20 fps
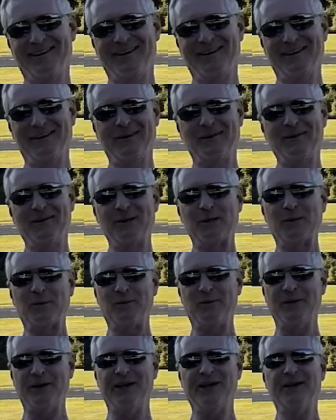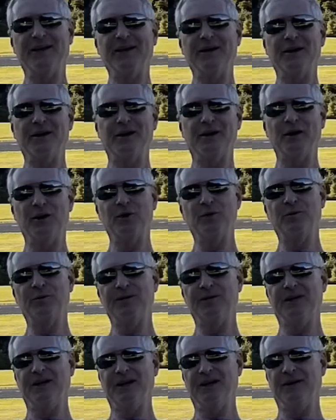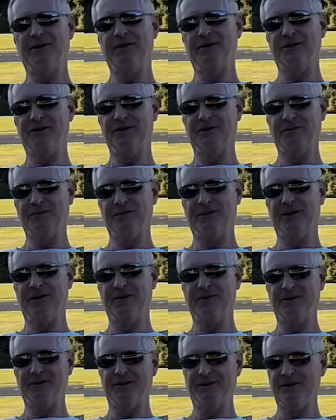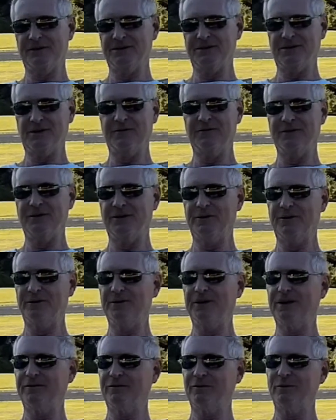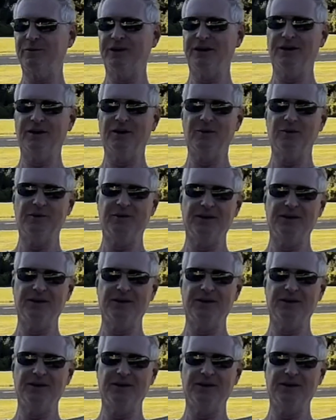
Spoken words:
You need a big open area to fly one of these. If you don't have a big open